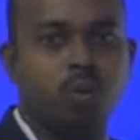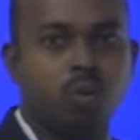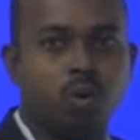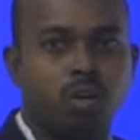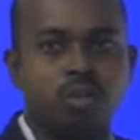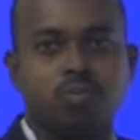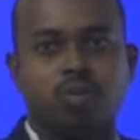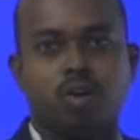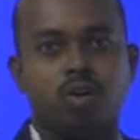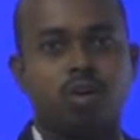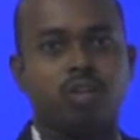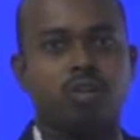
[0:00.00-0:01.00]
What is the
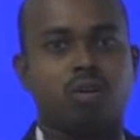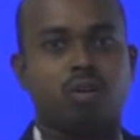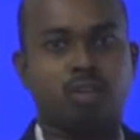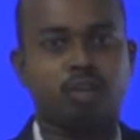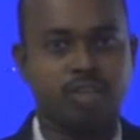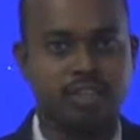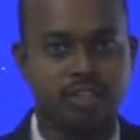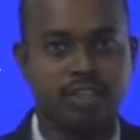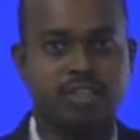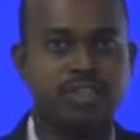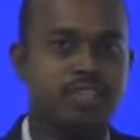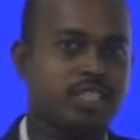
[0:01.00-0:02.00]
modulation? Already we are
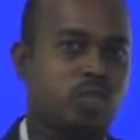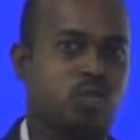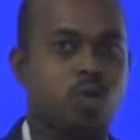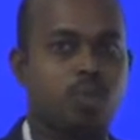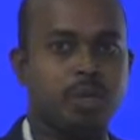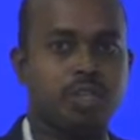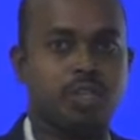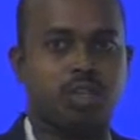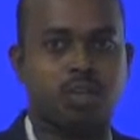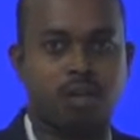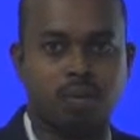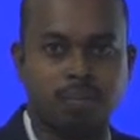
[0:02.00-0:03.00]
discussing these topics
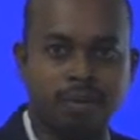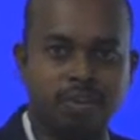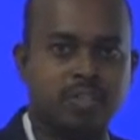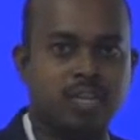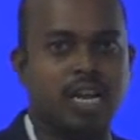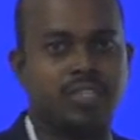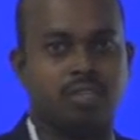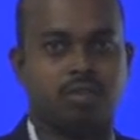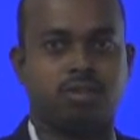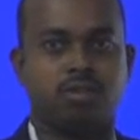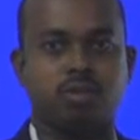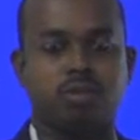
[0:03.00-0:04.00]
in previous
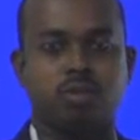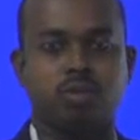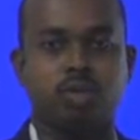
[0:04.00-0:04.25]
classes.